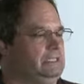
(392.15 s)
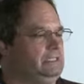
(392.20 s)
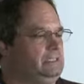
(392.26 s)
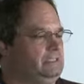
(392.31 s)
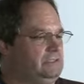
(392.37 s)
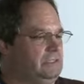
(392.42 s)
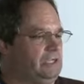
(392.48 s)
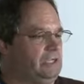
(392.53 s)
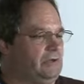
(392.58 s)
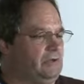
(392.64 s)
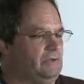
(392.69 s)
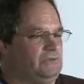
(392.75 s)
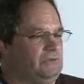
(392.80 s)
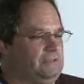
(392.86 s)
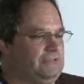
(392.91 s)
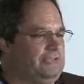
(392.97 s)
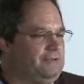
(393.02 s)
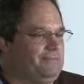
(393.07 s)

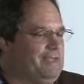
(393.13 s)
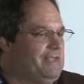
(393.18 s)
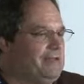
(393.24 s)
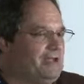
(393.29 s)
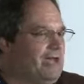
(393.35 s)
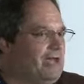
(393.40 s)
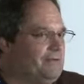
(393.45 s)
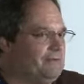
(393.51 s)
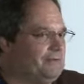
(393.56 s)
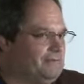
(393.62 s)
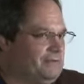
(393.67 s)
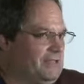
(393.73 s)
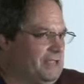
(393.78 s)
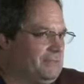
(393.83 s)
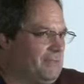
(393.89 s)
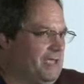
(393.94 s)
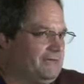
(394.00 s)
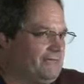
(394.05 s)
So they
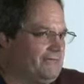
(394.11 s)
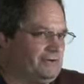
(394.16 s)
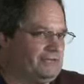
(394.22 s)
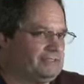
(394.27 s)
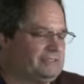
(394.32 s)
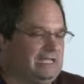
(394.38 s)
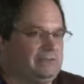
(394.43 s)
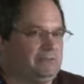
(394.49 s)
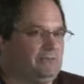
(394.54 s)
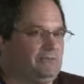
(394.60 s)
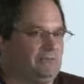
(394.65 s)
may, for example,